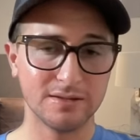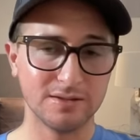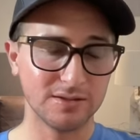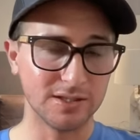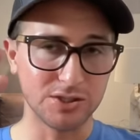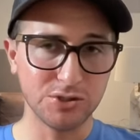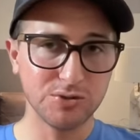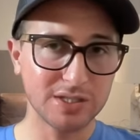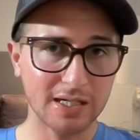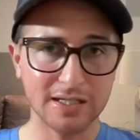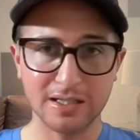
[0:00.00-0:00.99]
the two
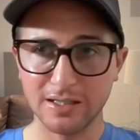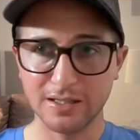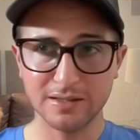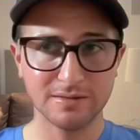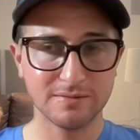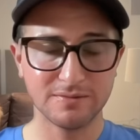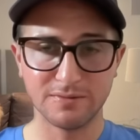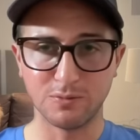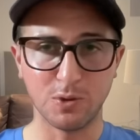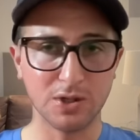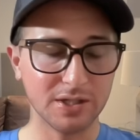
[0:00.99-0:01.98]
Cy Young,
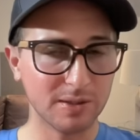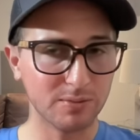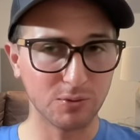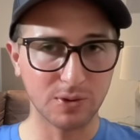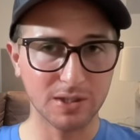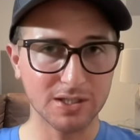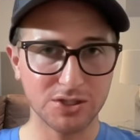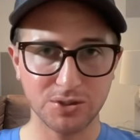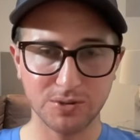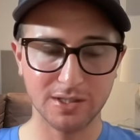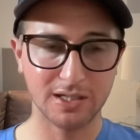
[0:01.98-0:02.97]
number one and
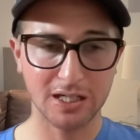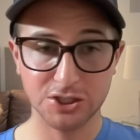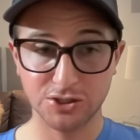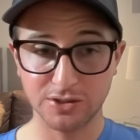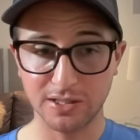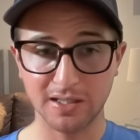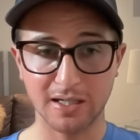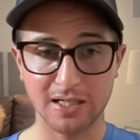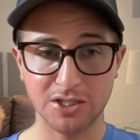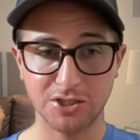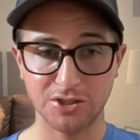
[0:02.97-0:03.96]
two in the National League
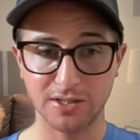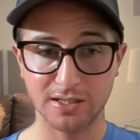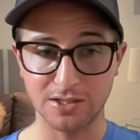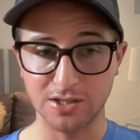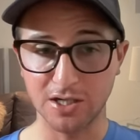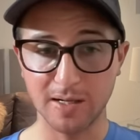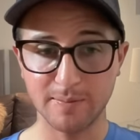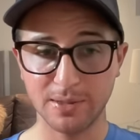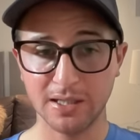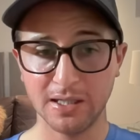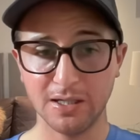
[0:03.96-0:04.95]
last year at the top.